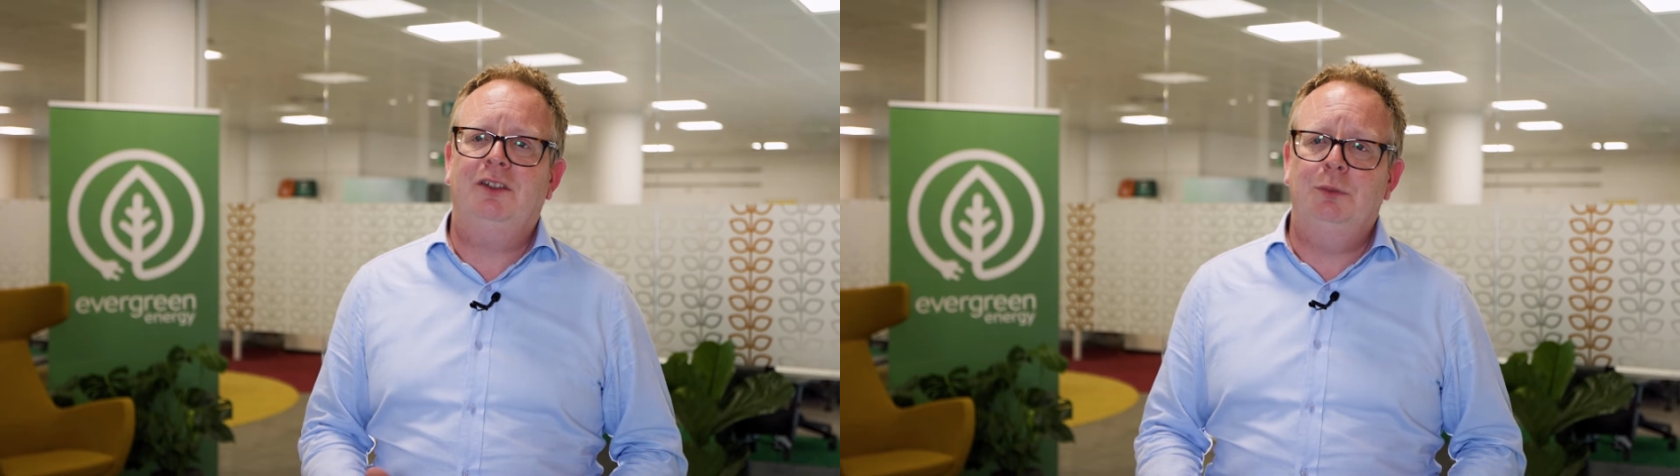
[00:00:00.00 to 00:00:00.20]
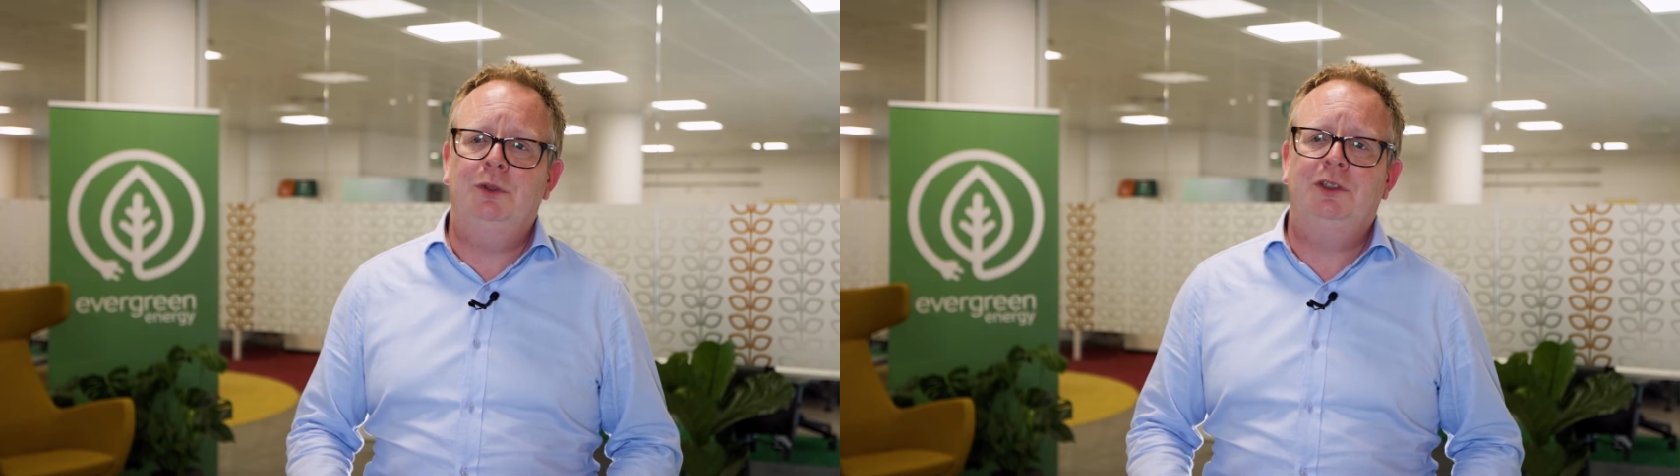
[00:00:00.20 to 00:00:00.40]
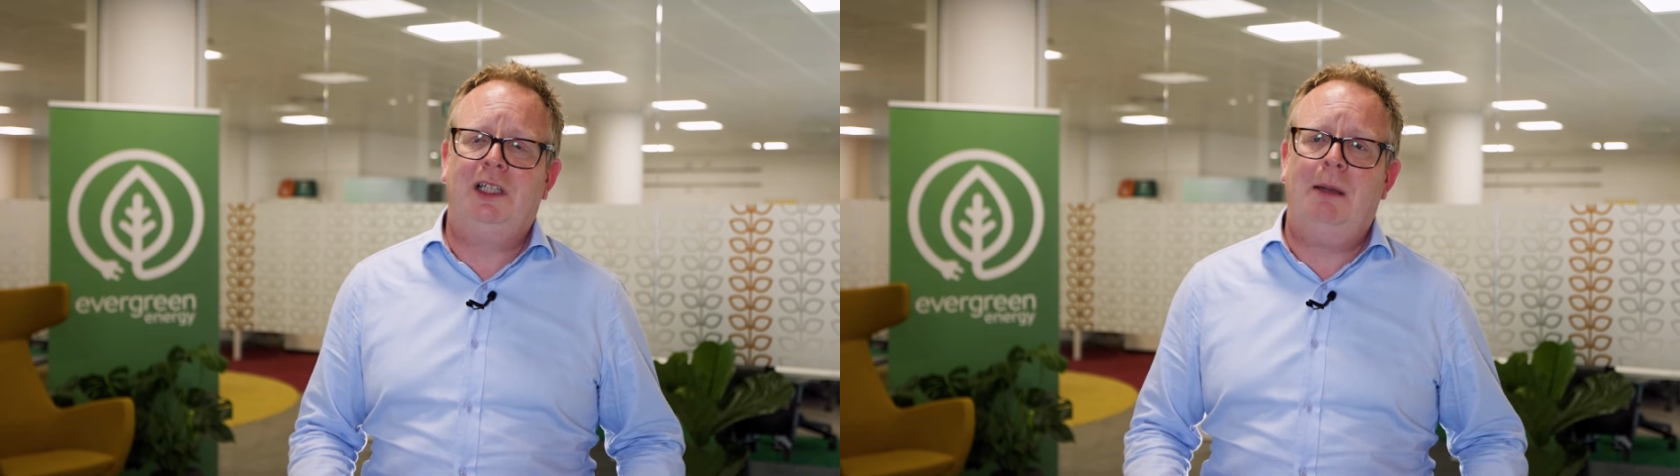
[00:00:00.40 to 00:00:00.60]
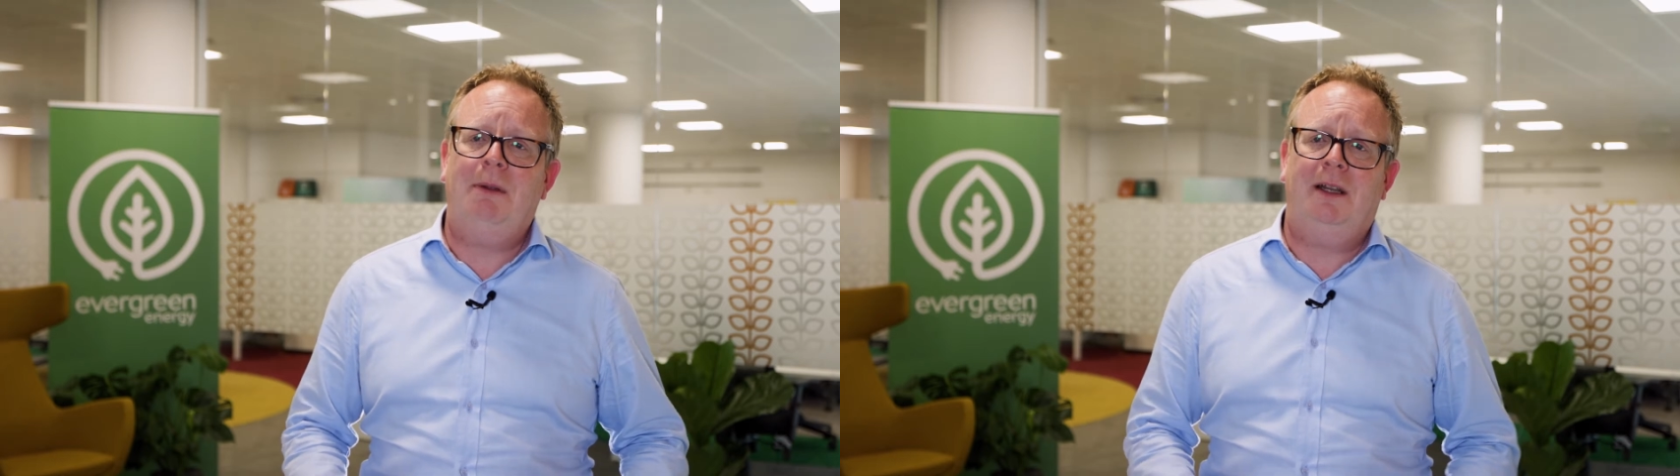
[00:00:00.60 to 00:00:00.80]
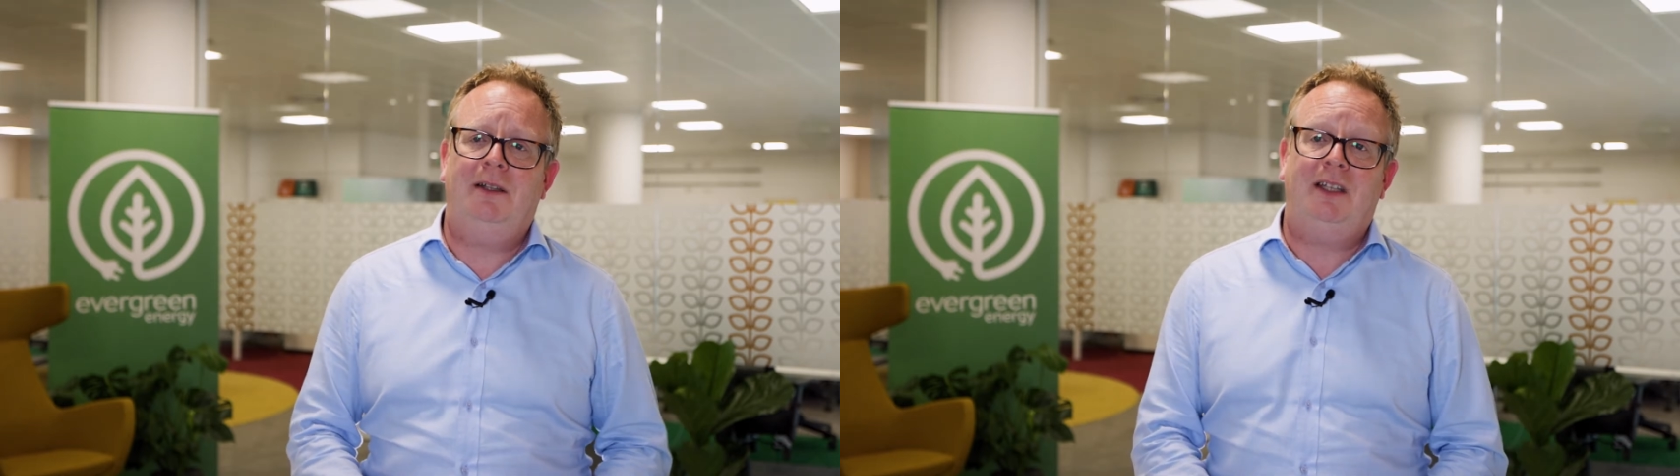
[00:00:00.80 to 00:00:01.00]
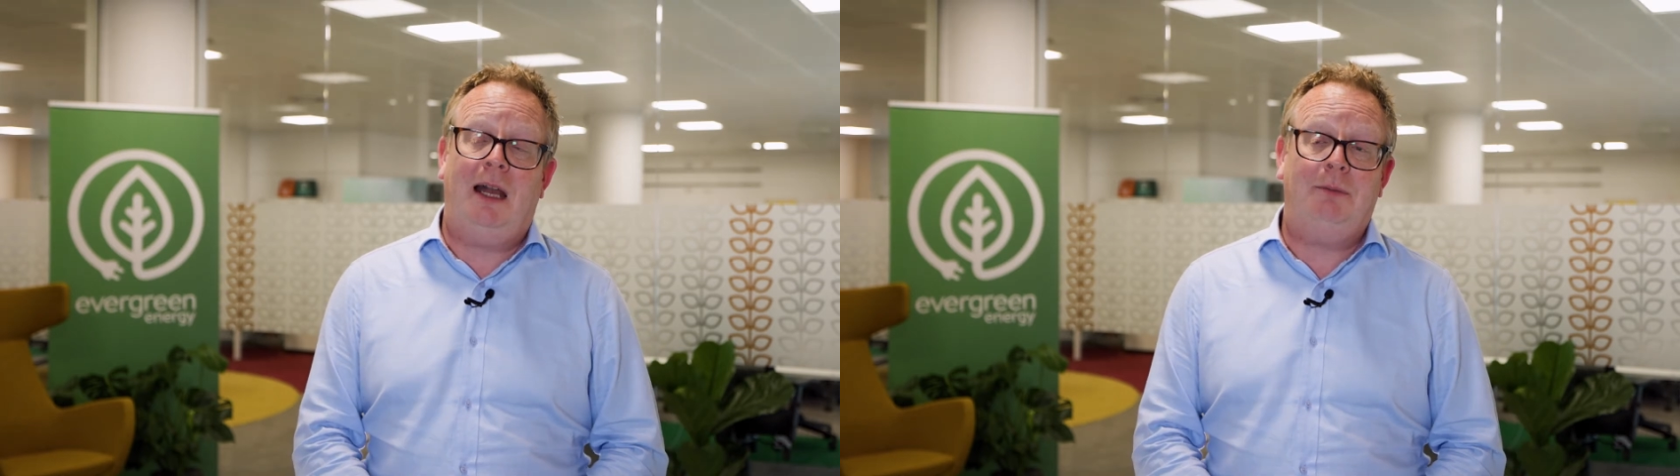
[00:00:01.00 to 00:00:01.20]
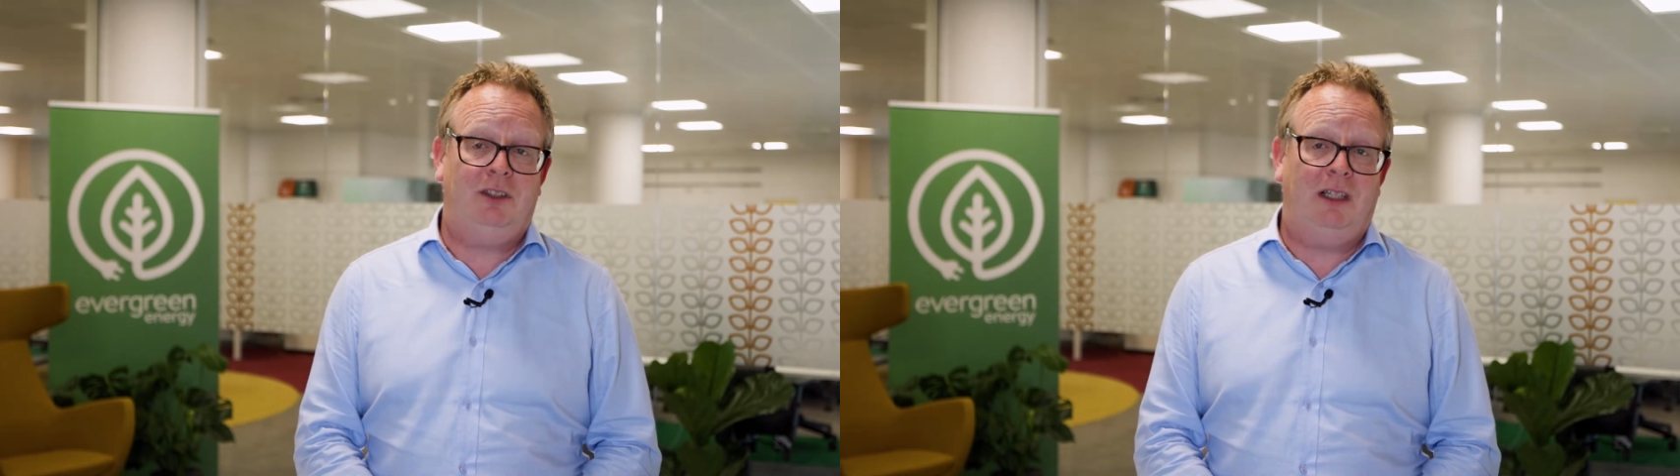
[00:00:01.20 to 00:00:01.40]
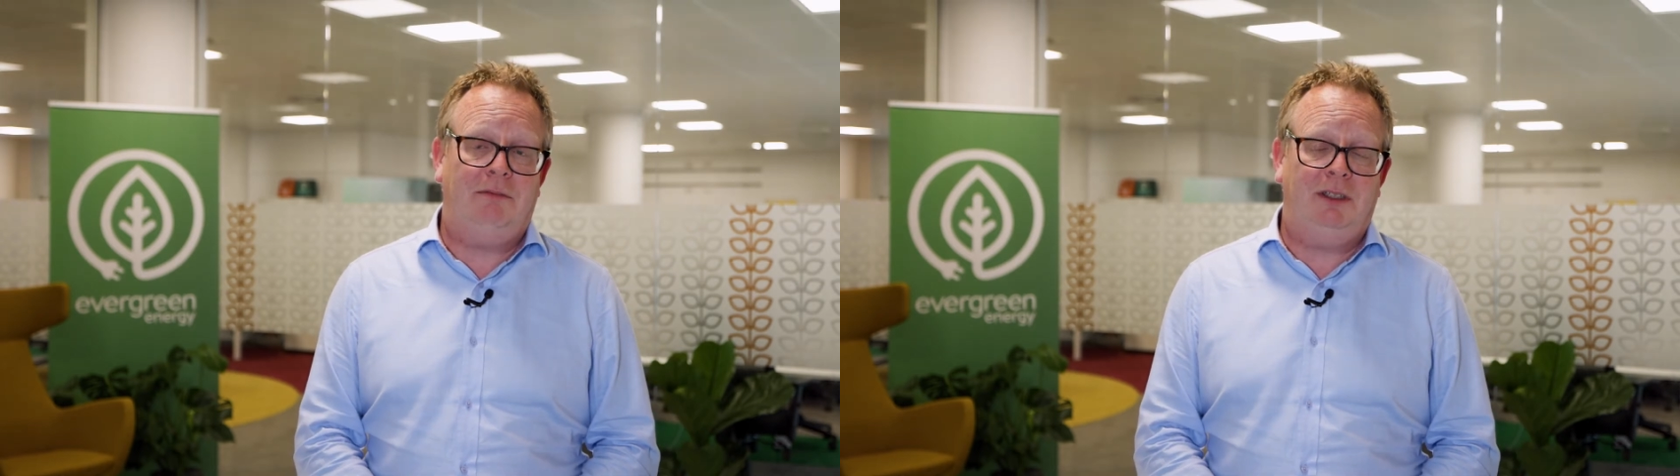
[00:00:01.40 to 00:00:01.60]
the water coming out of the taps
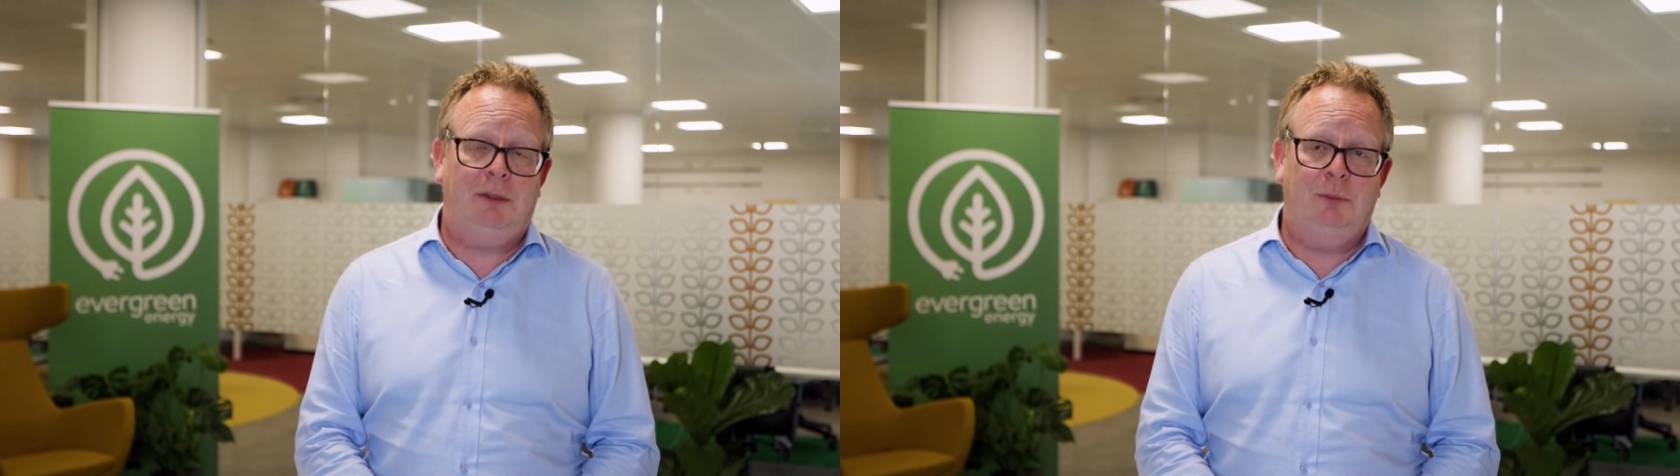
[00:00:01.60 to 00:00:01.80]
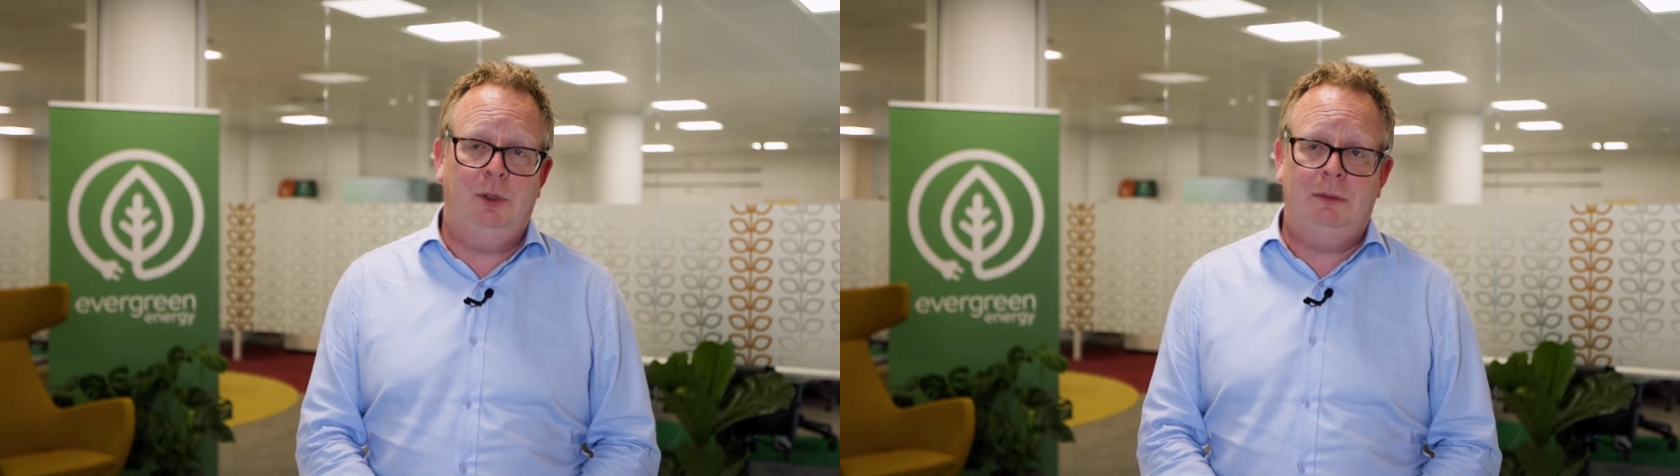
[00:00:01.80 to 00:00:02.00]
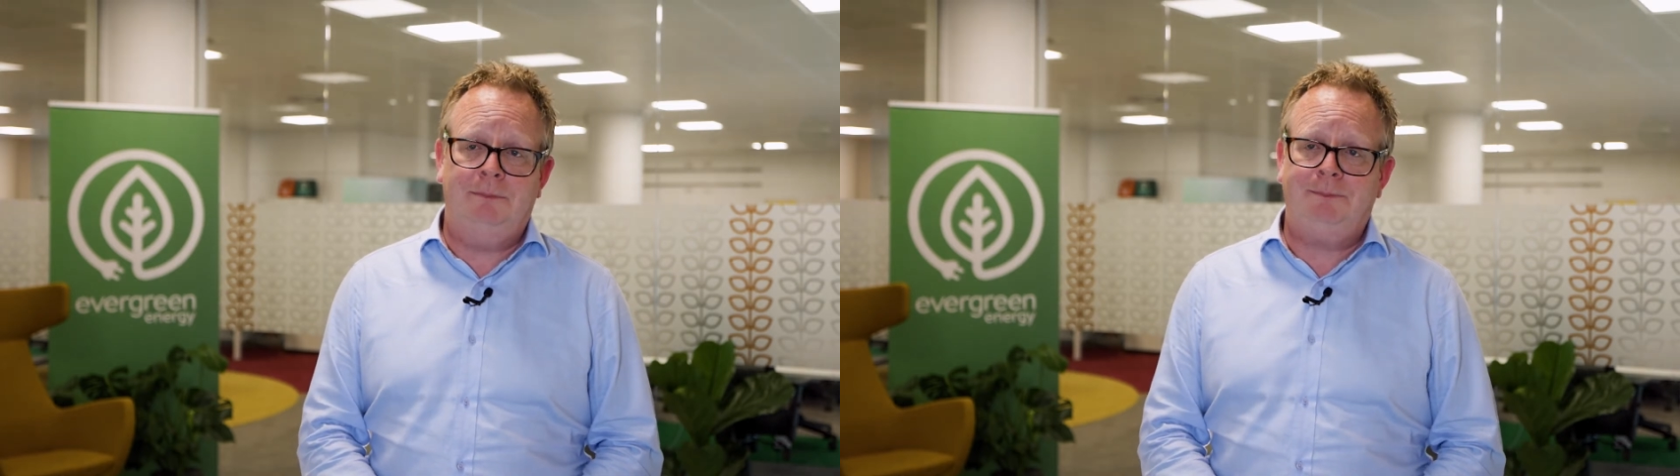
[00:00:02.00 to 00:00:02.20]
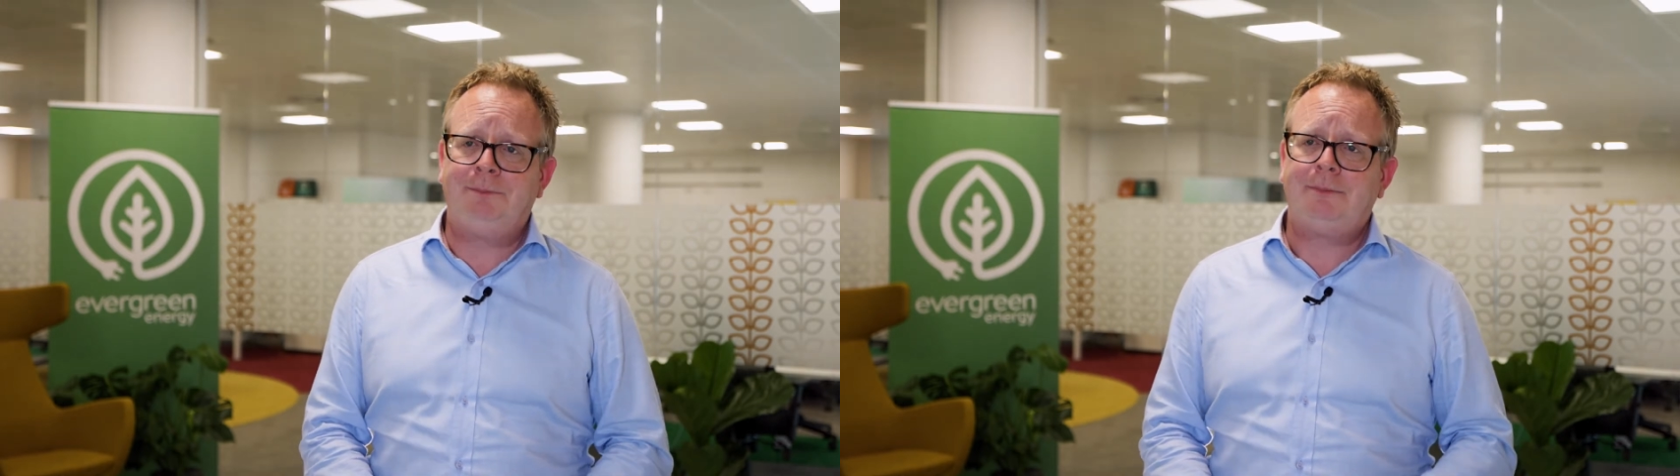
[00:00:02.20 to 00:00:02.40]
is lovely and warm.